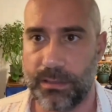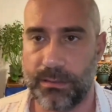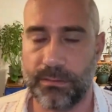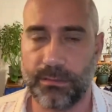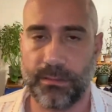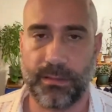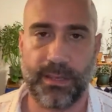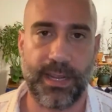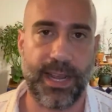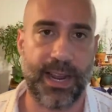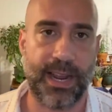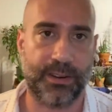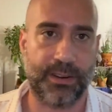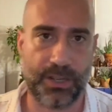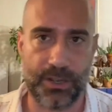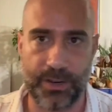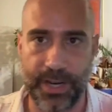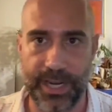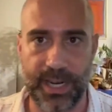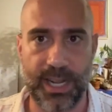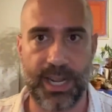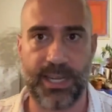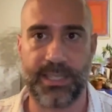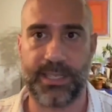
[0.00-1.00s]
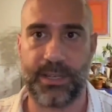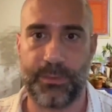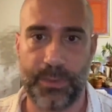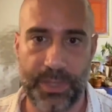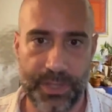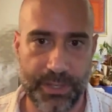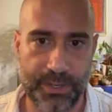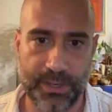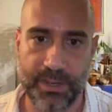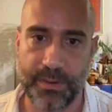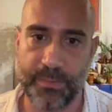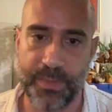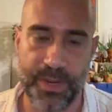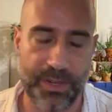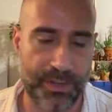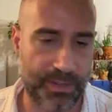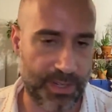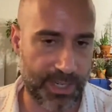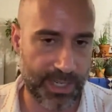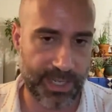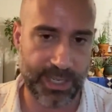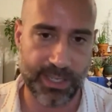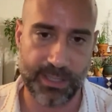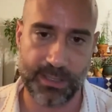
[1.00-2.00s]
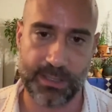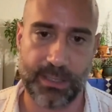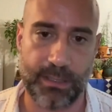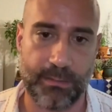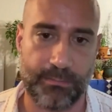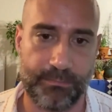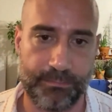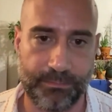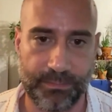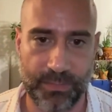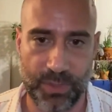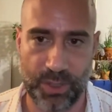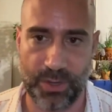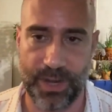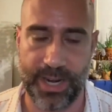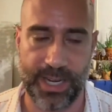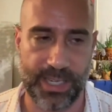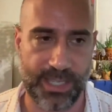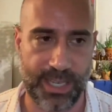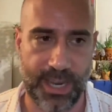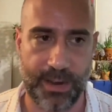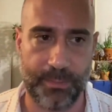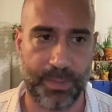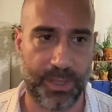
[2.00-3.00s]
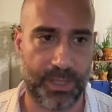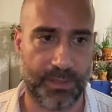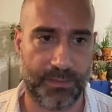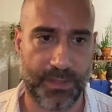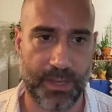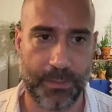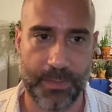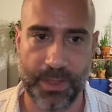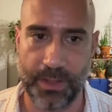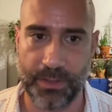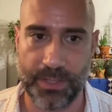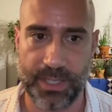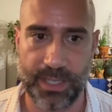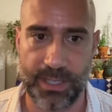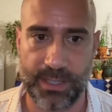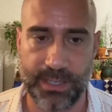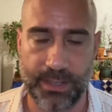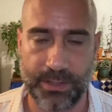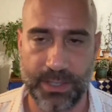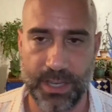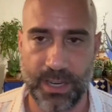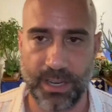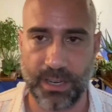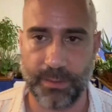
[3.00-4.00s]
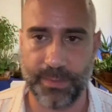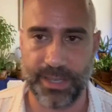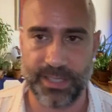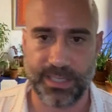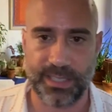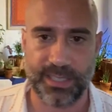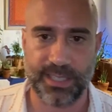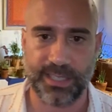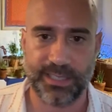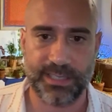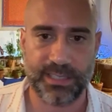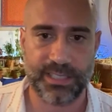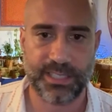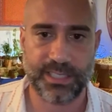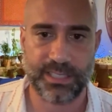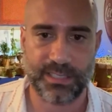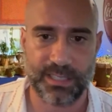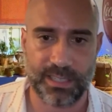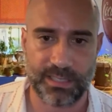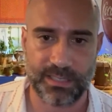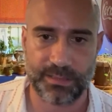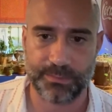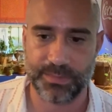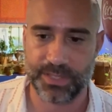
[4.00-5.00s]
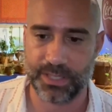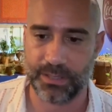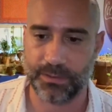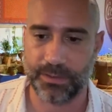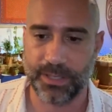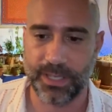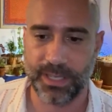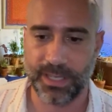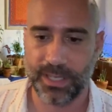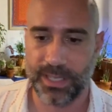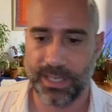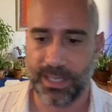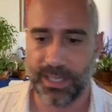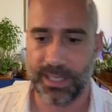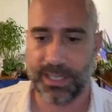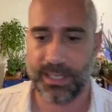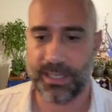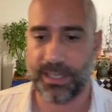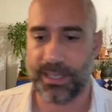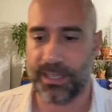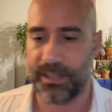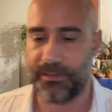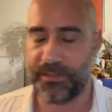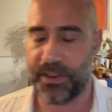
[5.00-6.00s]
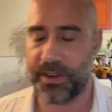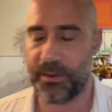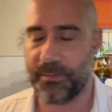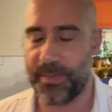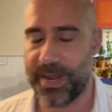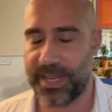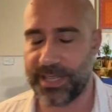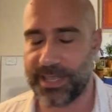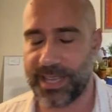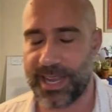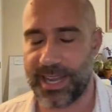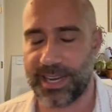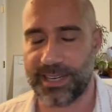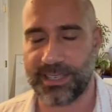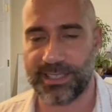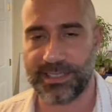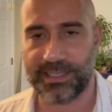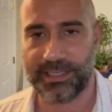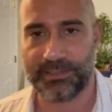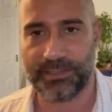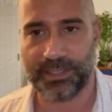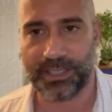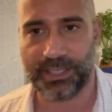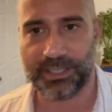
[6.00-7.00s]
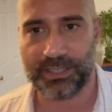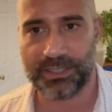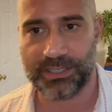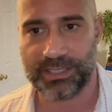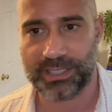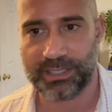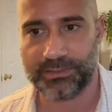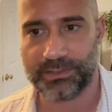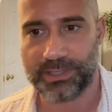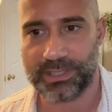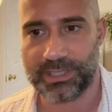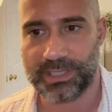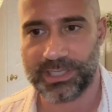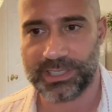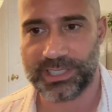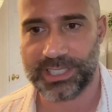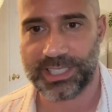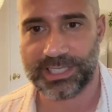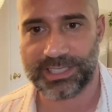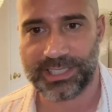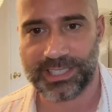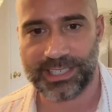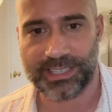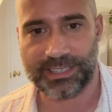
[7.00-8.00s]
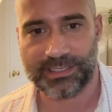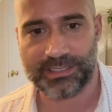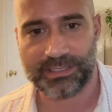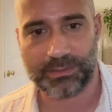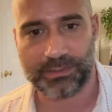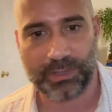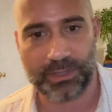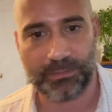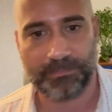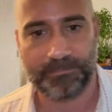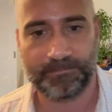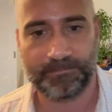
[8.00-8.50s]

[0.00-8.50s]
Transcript: how to create content with your community, and it's a great example of some of those things I was talking about today, and she's awesome. So if you can make that, I definitely encourage everyone to check that out as well.